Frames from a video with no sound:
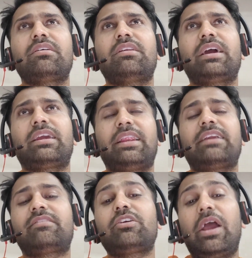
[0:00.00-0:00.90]
like
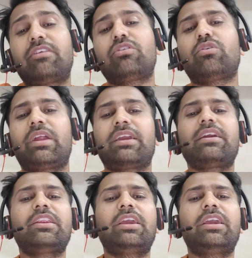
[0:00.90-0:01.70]
let's say, as you know, like in